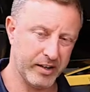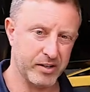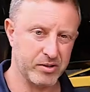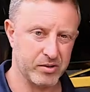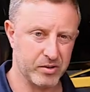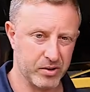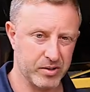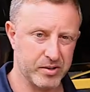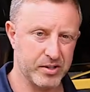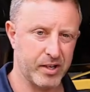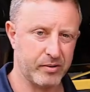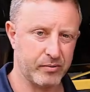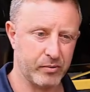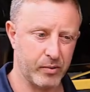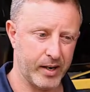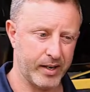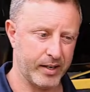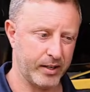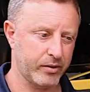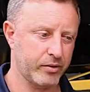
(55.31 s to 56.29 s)
that sort of stuff
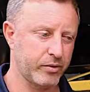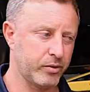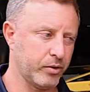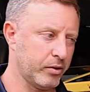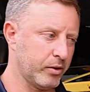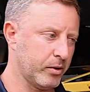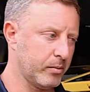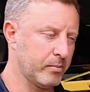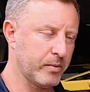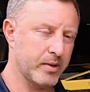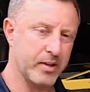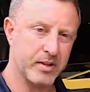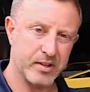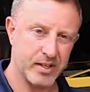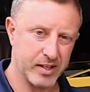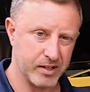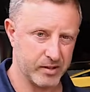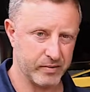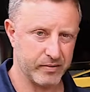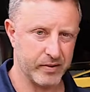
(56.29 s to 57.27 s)
running through them
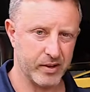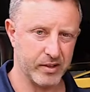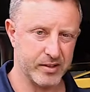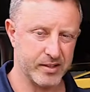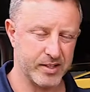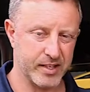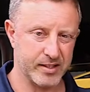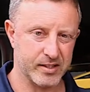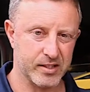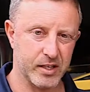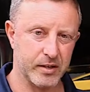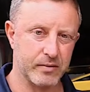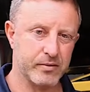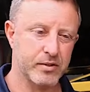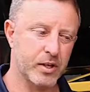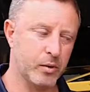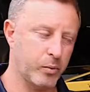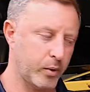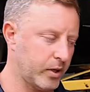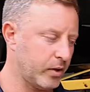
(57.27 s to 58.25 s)
things are very sensitive
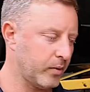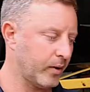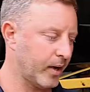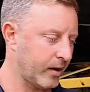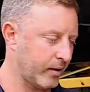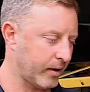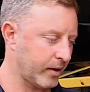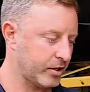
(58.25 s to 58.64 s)
so when you are